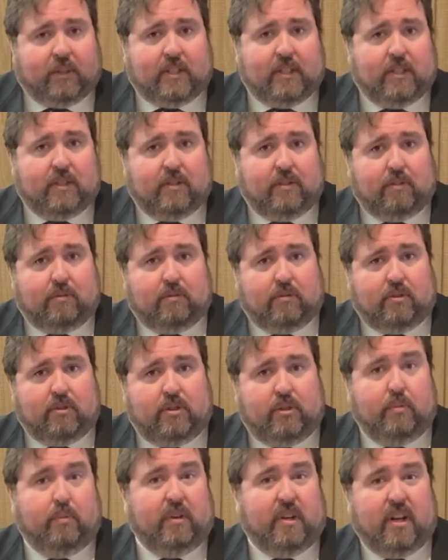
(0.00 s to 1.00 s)
didn't
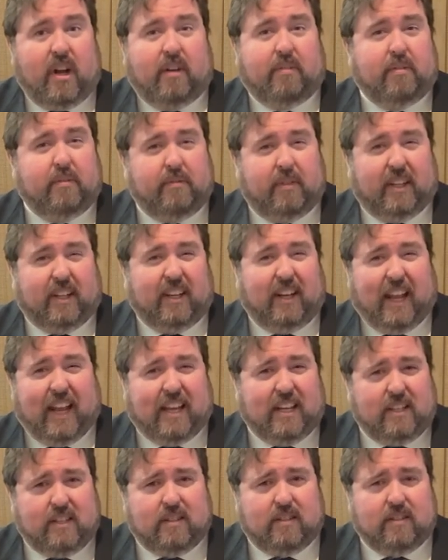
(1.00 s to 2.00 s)
do enough of a
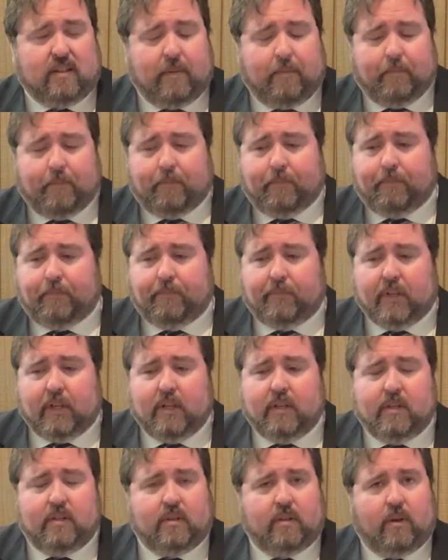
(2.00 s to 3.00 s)
glaze,
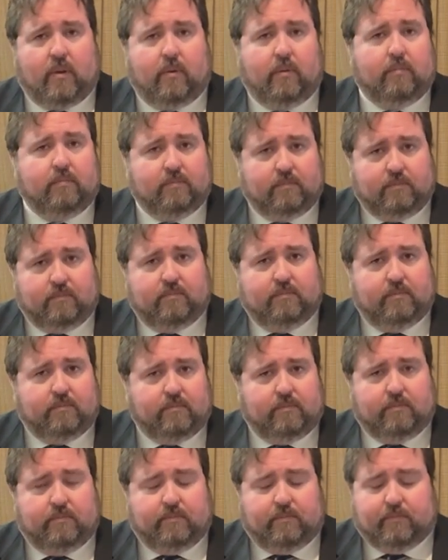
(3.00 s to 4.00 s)
so
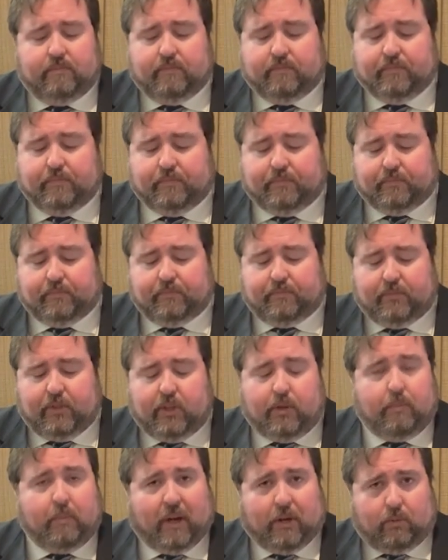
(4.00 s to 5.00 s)

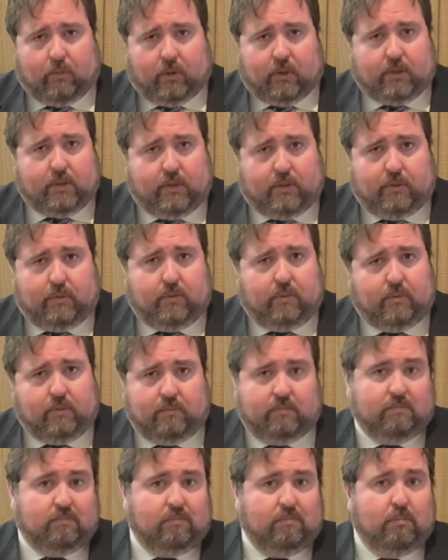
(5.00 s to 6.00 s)
you might want to do
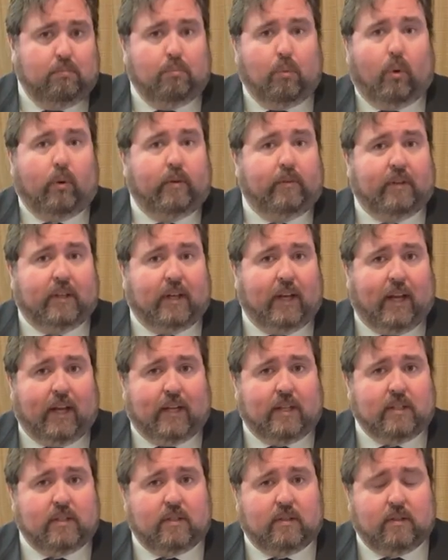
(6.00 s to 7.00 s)
more of a
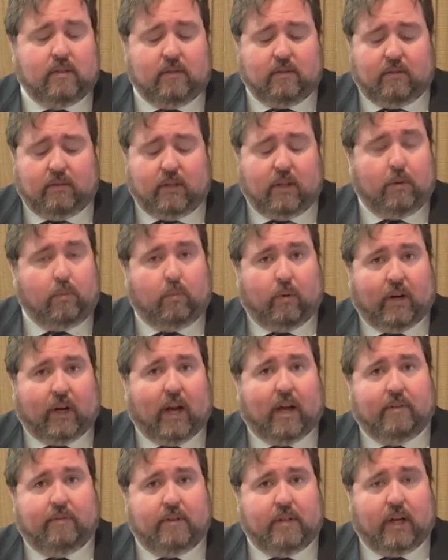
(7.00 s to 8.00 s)
glaze than what
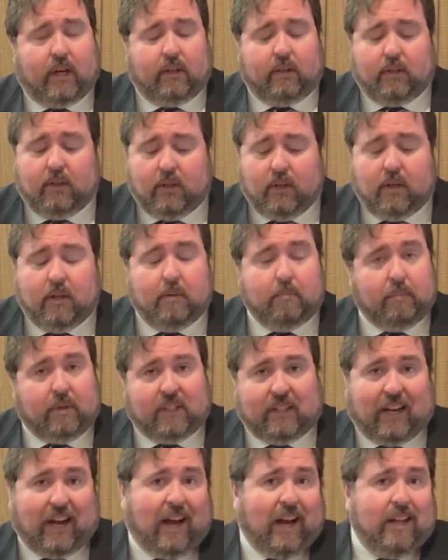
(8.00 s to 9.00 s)
I've done.
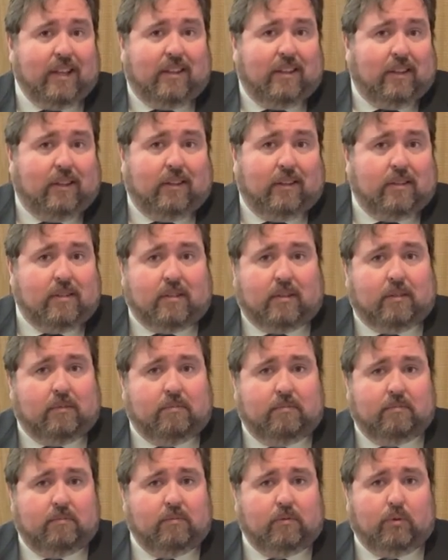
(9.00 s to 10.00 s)
But I think these are
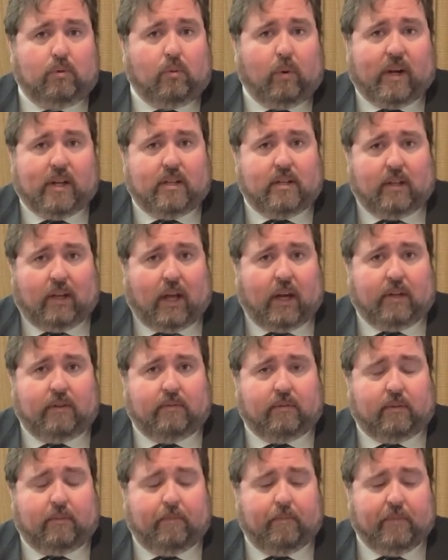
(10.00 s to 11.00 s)
quite
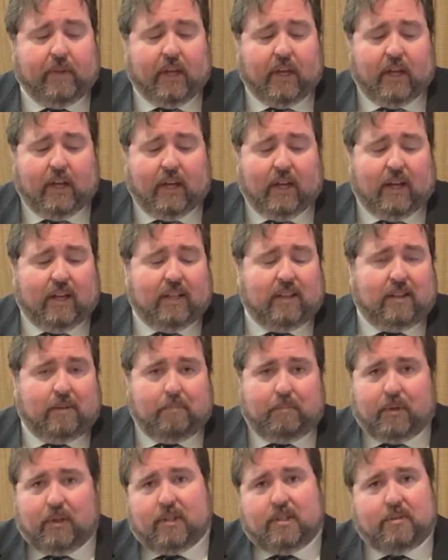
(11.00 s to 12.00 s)
delightful. The
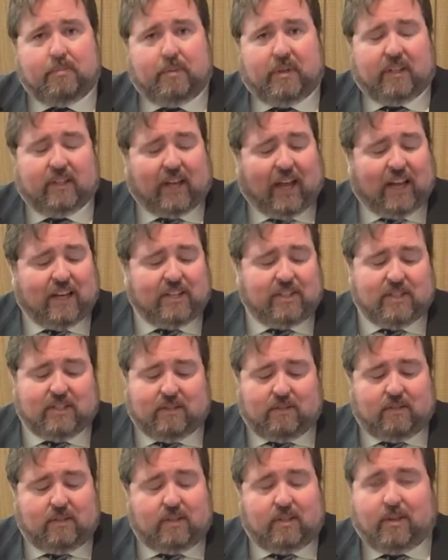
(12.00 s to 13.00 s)
Birch beer I
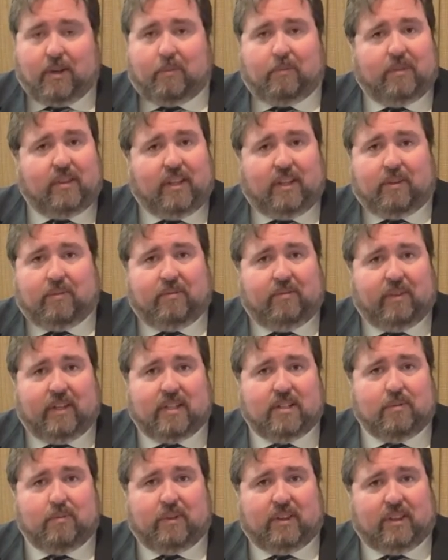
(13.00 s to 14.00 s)
just don't think
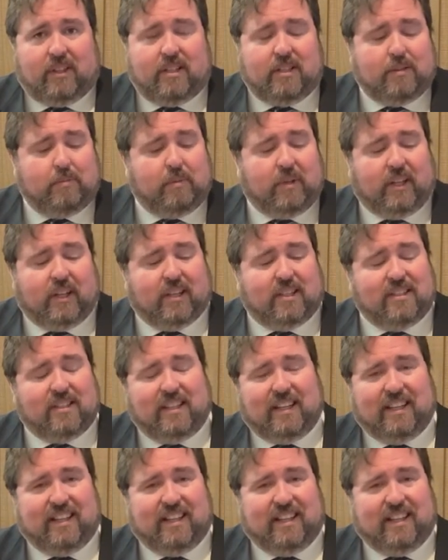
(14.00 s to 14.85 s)
fits with this because